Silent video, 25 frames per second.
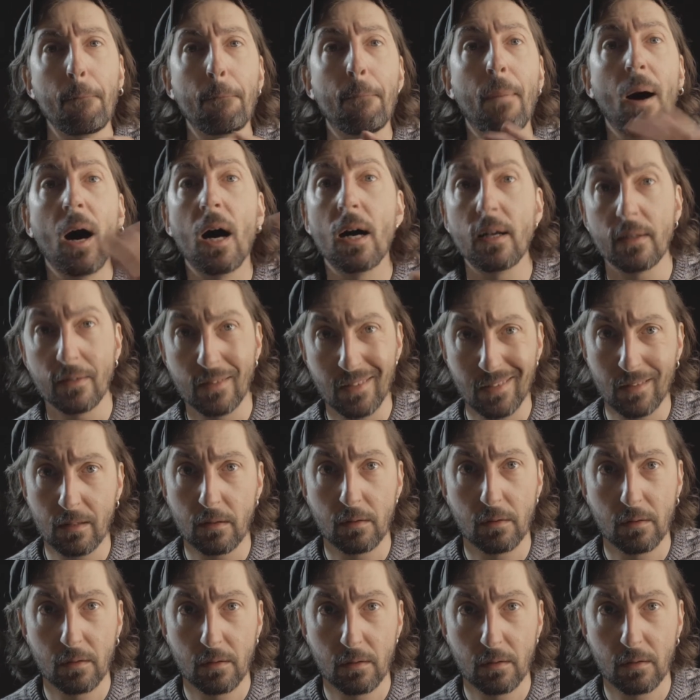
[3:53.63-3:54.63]
Buzz
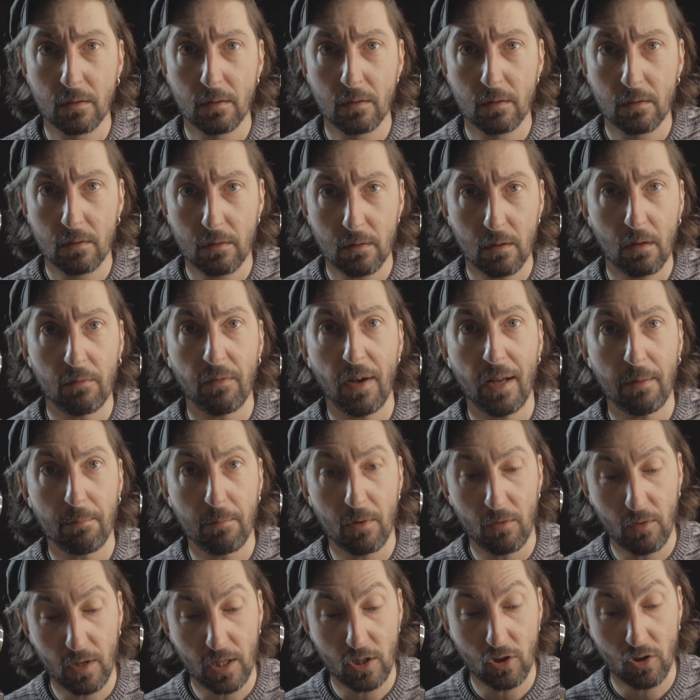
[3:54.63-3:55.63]
of
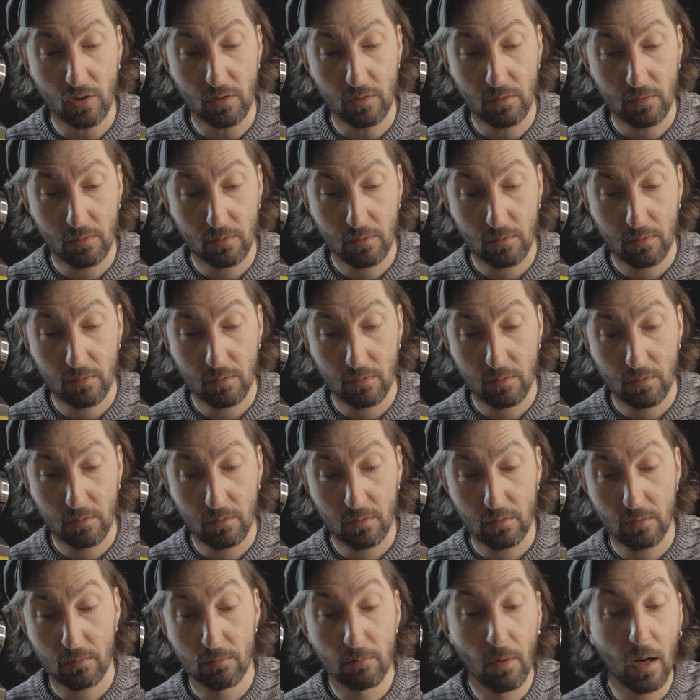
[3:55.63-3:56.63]
admiration.
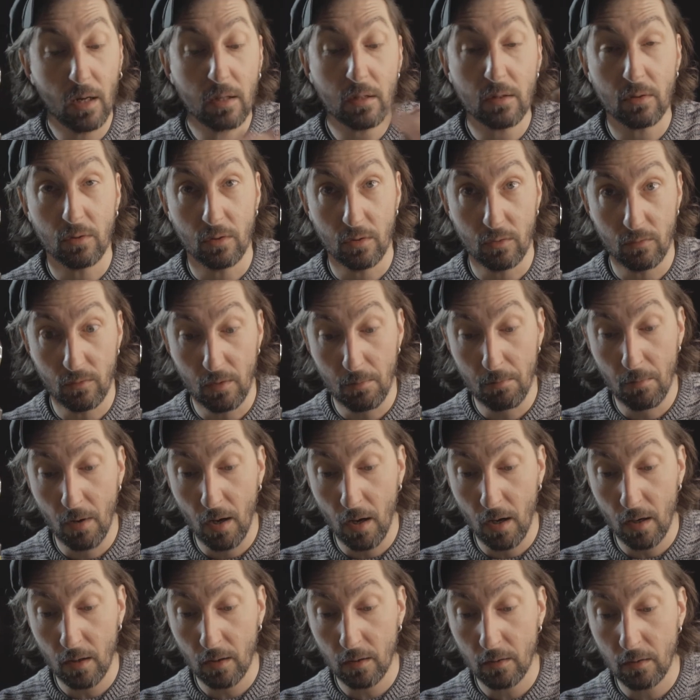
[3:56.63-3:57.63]
Muttered
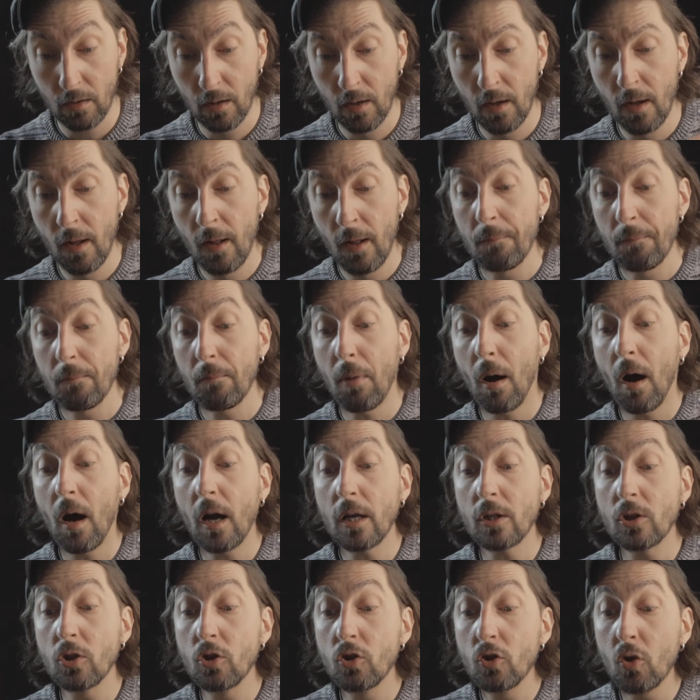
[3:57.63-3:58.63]
remark,
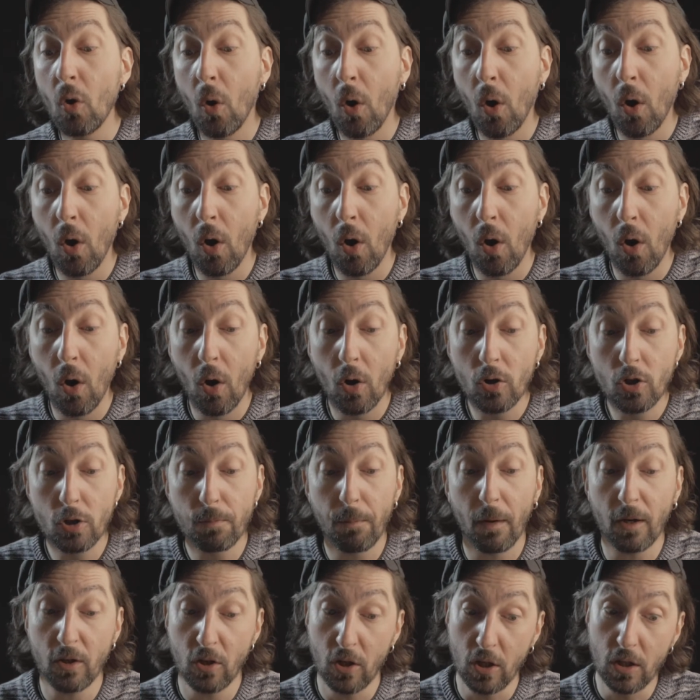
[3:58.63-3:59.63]
"By George,
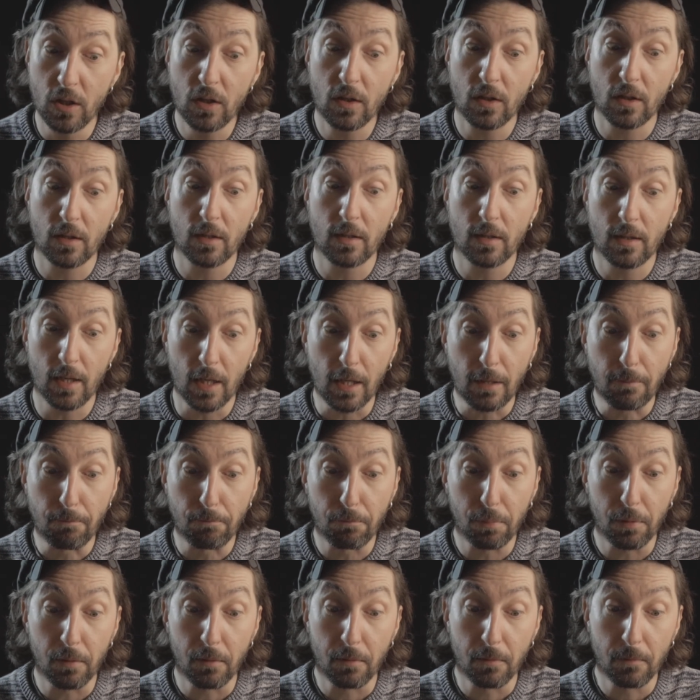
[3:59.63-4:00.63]
but he's deep."